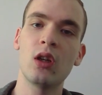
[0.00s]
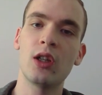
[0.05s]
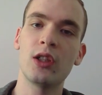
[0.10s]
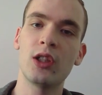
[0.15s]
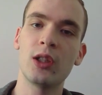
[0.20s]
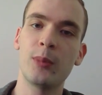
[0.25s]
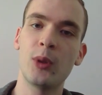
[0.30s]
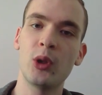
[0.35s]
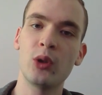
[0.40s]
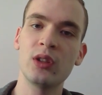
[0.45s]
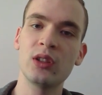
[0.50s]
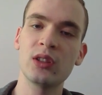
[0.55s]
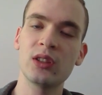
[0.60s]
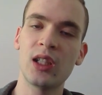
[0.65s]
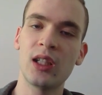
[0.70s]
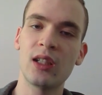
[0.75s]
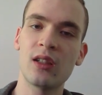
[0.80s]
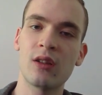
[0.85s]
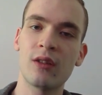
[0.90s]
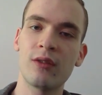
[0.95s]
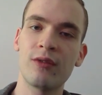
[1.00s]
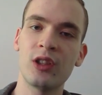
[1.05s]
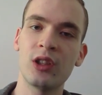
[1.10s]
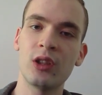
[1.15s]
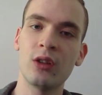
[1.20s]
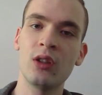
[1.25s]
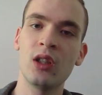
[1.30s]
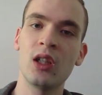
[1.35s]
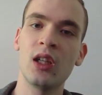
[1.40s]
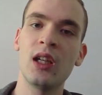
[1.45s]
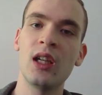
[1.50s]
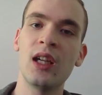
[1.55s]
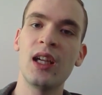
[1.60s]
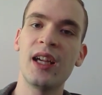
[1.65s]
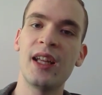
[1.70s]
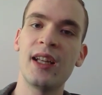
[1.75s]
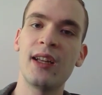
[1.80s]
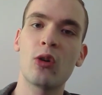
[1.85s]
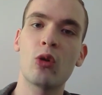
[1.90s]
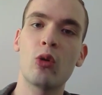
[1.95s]
on your opponent's side of the field
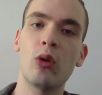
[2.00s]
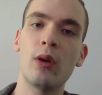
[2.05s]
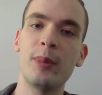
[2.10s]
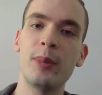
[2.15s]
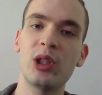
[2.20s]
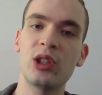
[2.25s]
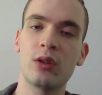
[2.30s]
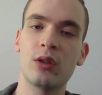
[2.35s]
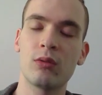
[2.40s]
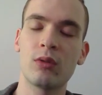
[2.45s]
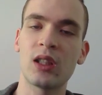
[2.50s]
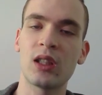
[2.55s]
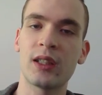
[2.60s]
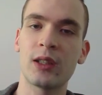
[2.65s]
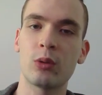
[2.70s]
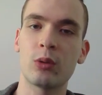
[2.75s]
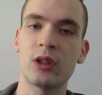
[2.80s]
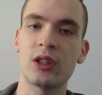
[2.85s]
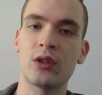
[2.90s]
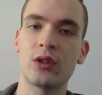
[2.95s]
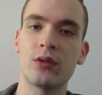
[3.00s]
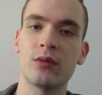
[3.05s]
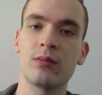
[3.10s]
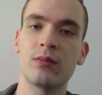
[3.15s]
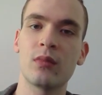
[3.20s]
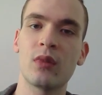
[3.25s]
and equip it to Relinquished.